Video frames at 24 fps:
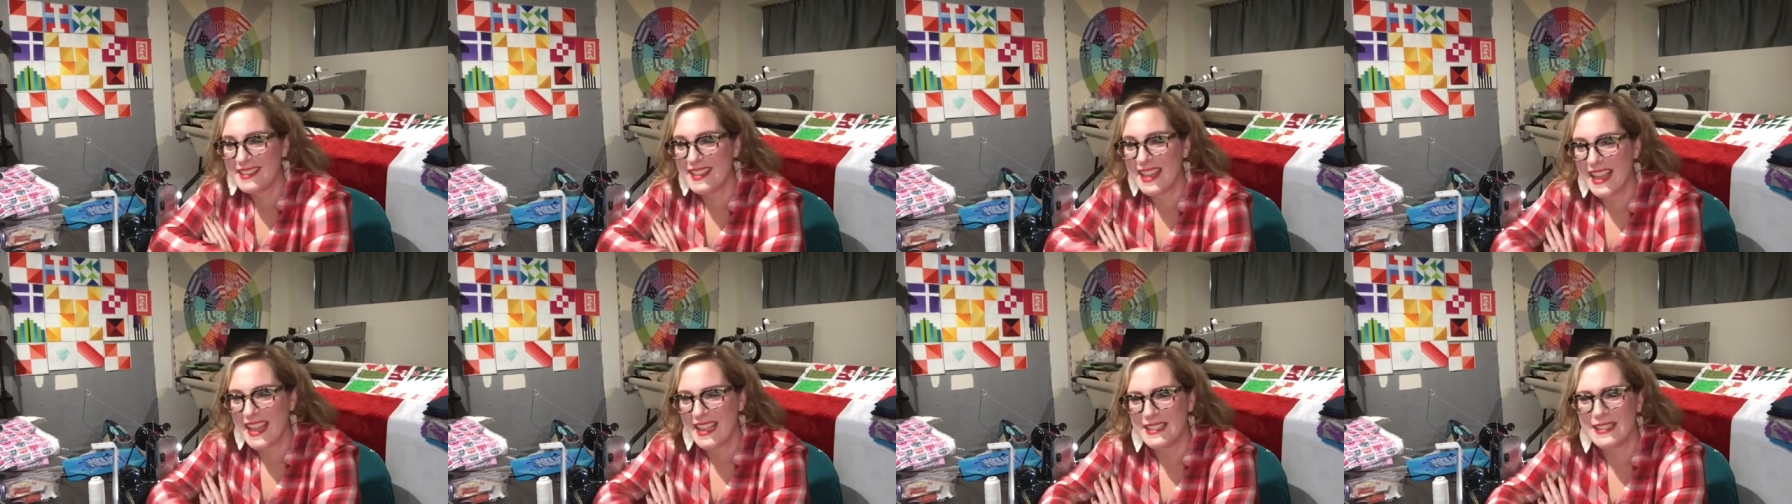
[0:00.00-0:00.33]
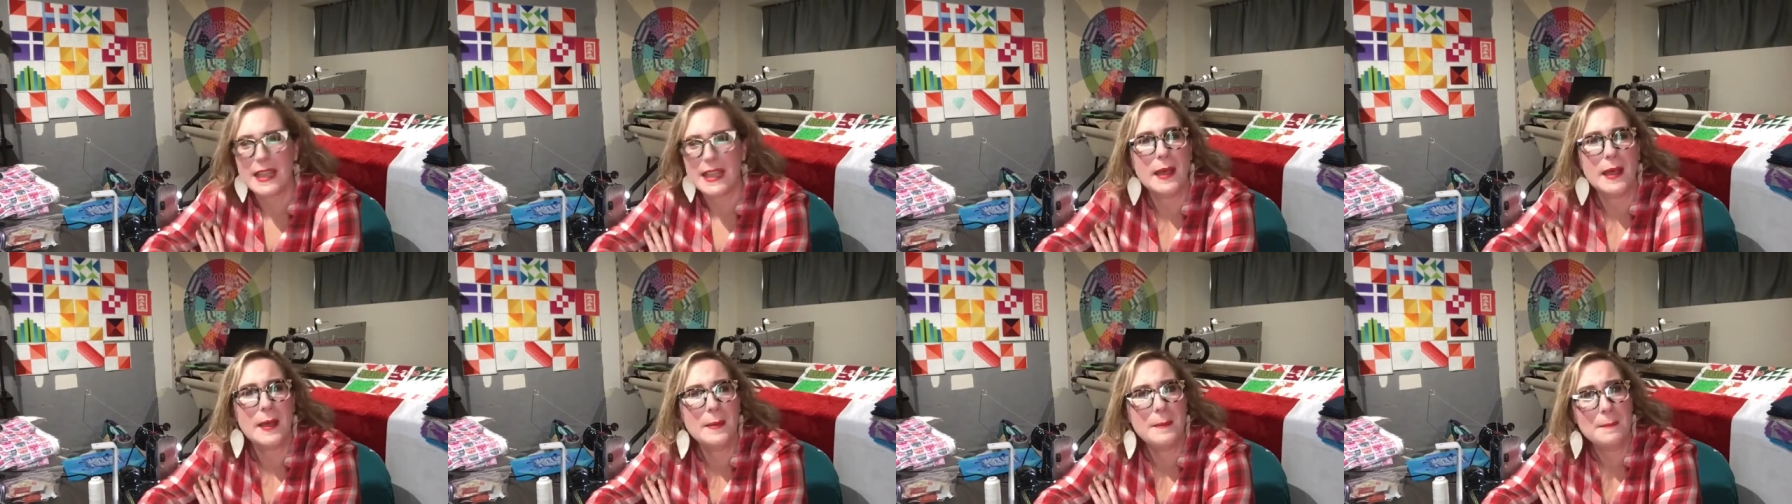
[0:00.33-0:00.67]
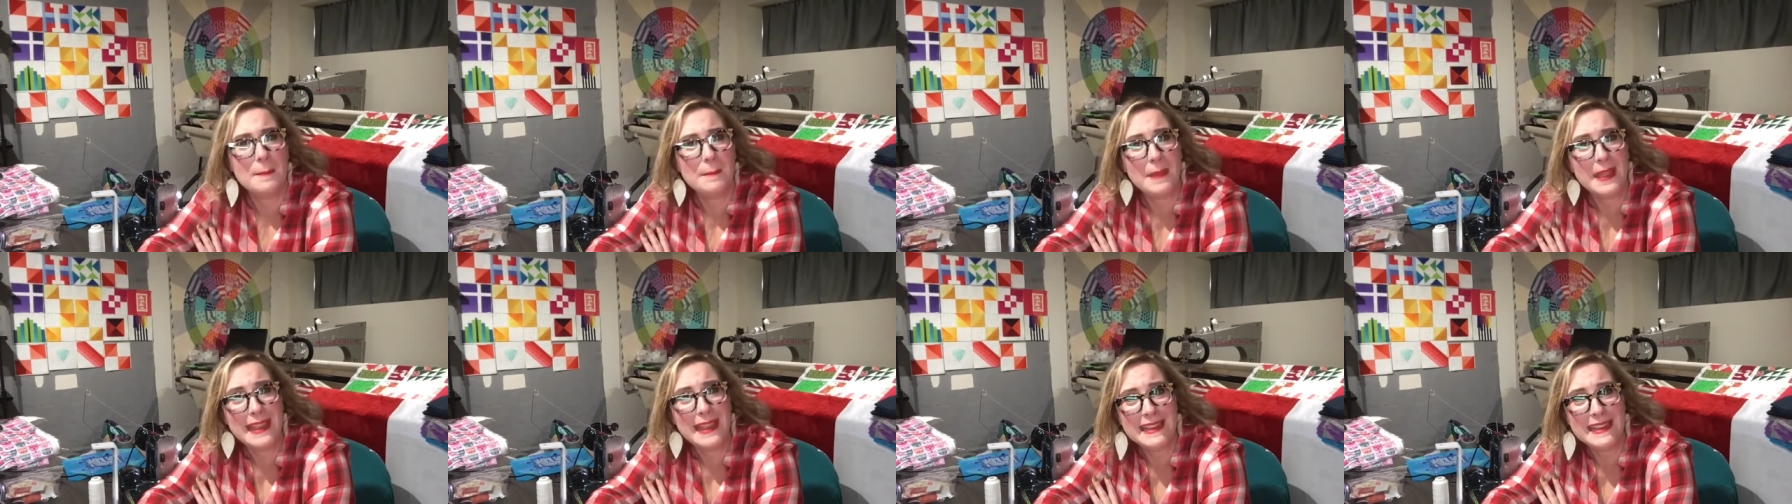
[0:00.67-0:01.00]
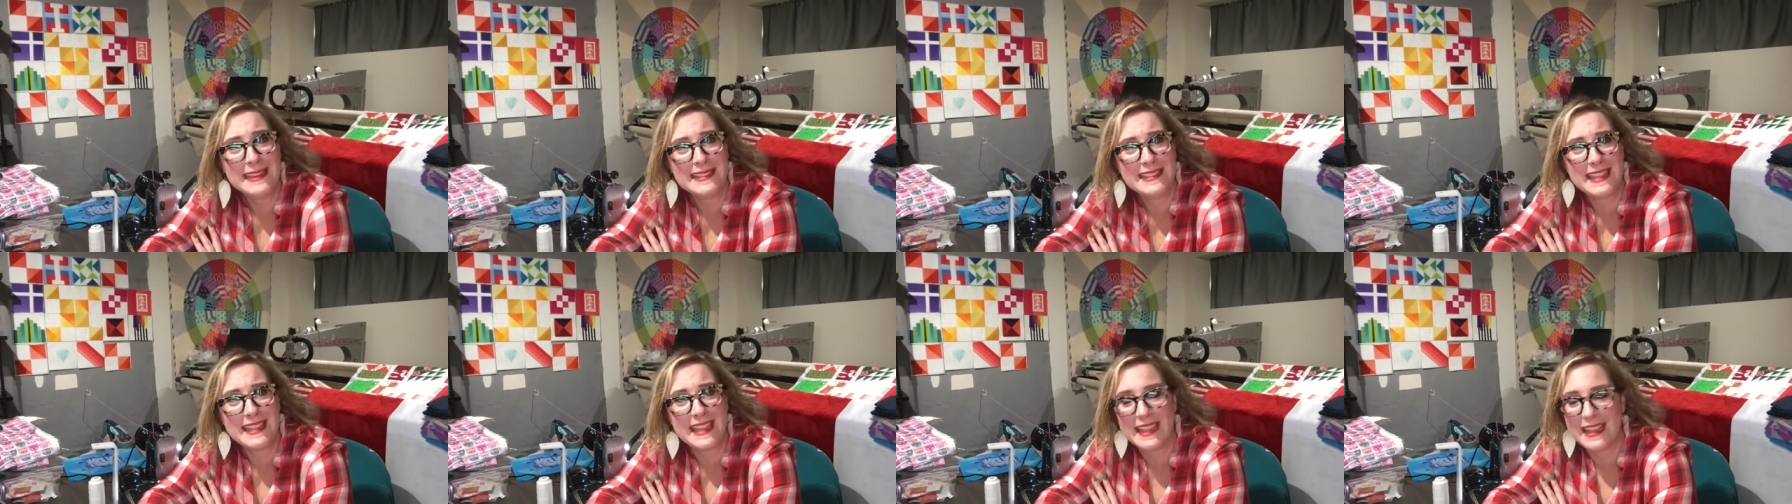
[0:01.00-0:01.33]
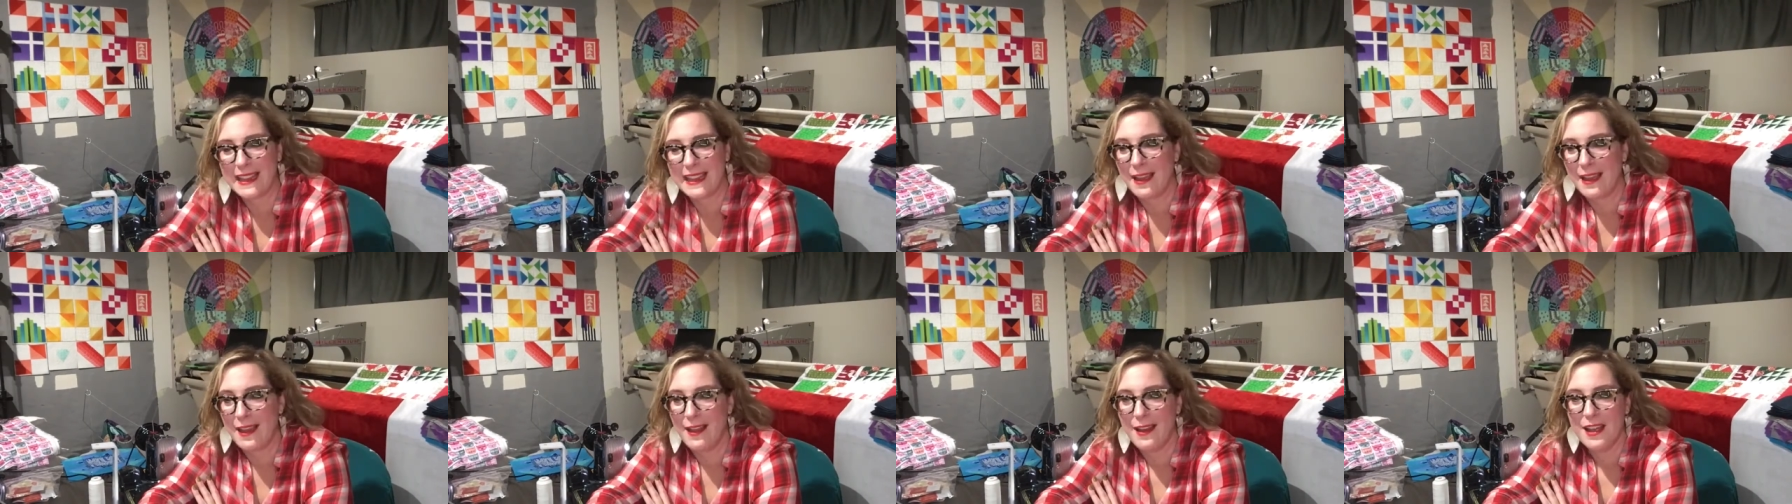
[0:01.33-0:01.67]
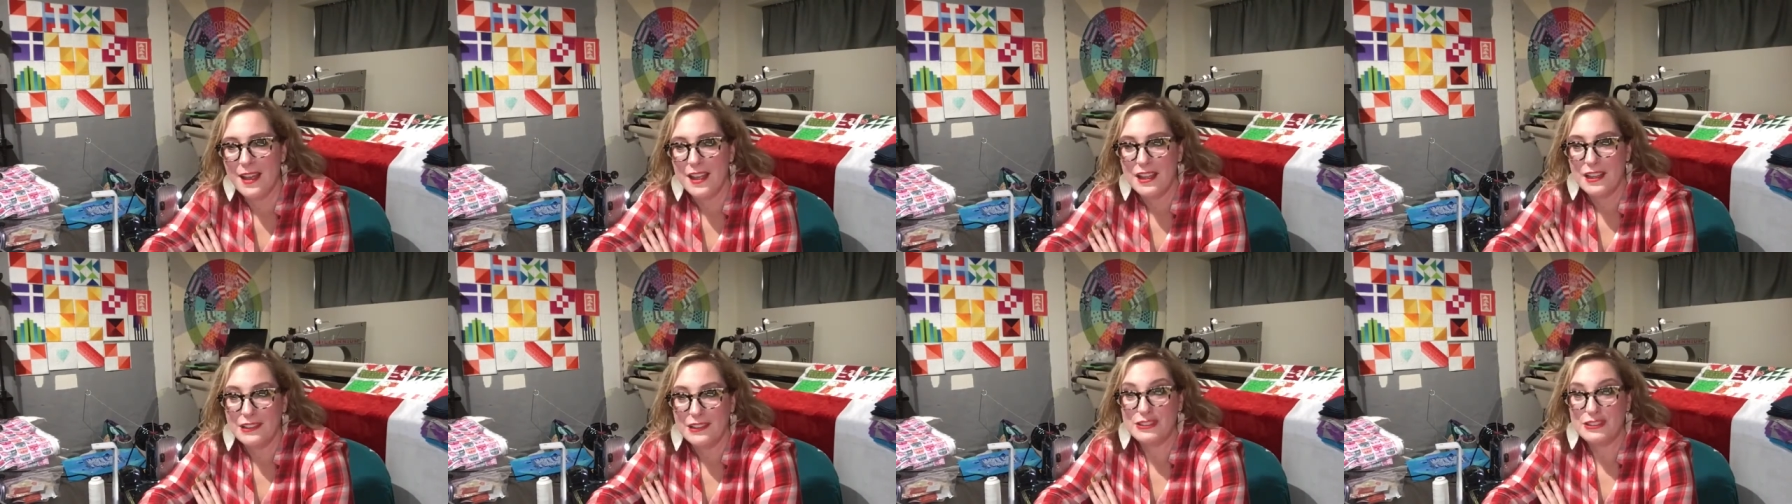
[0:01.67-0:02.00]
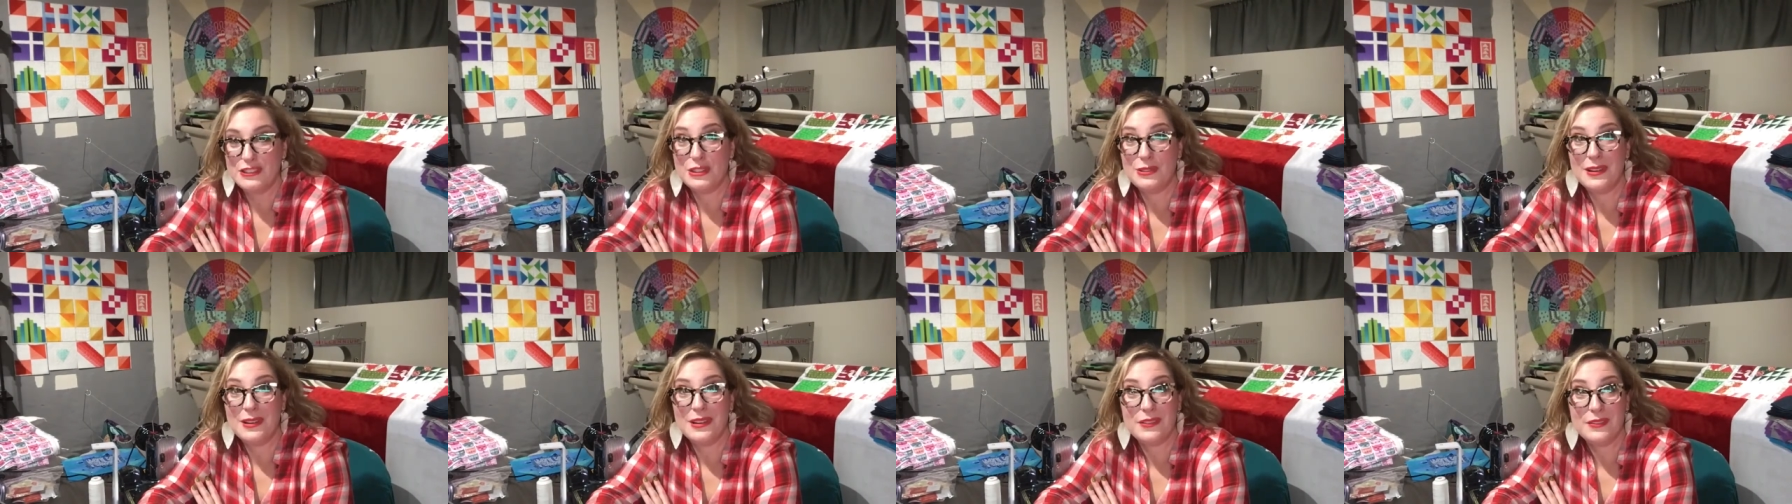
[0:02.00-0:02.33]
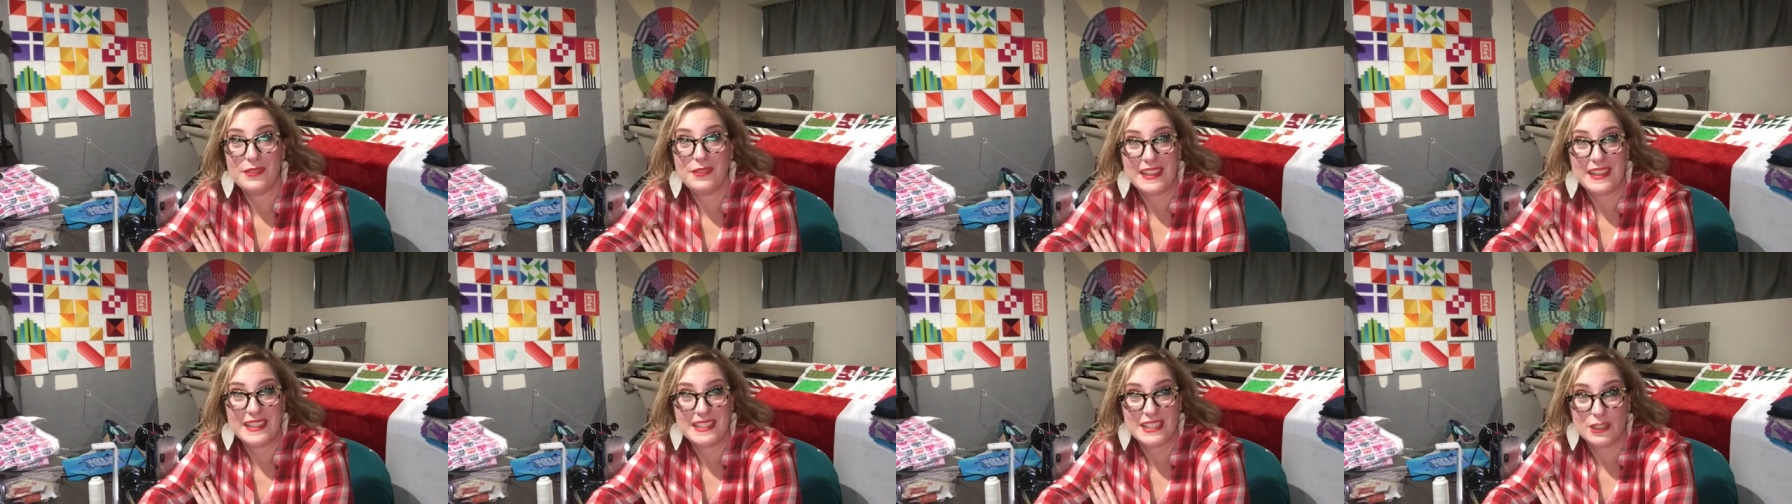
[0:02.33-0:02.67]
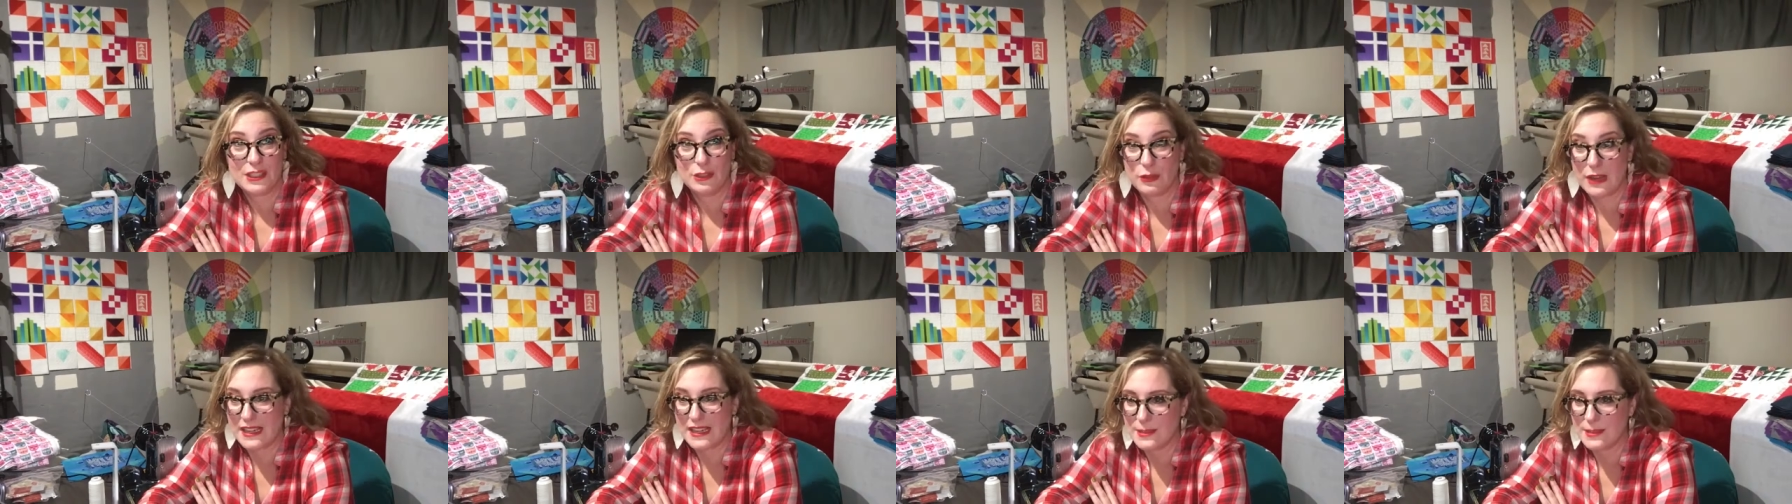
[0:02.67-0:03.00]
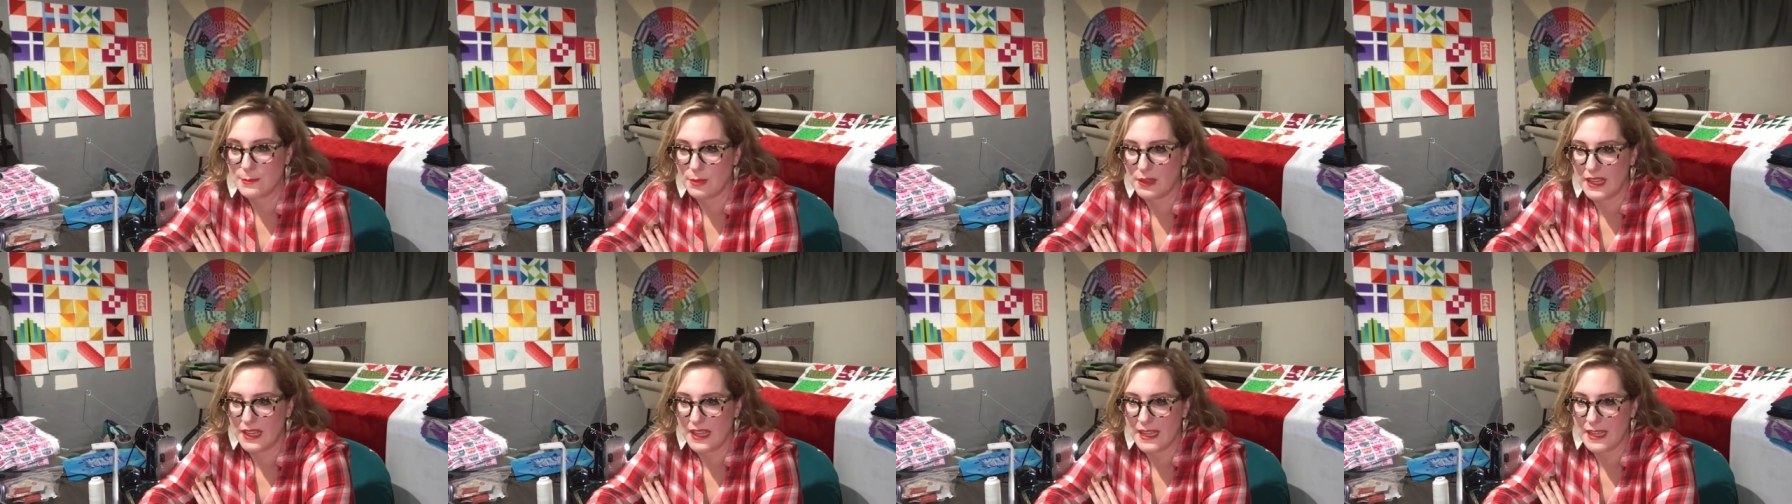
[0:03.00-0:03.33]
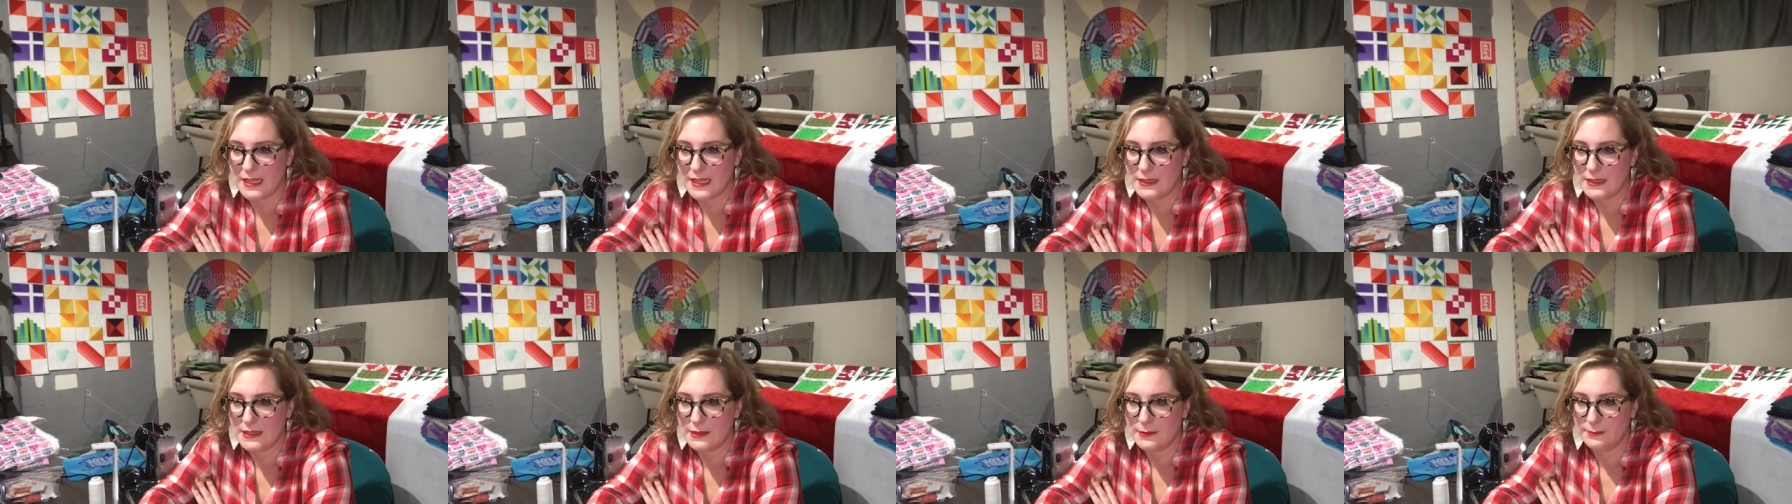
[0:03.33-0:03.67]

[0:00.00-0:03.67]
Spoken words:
That's amazing. Do you have a fancy dress planned?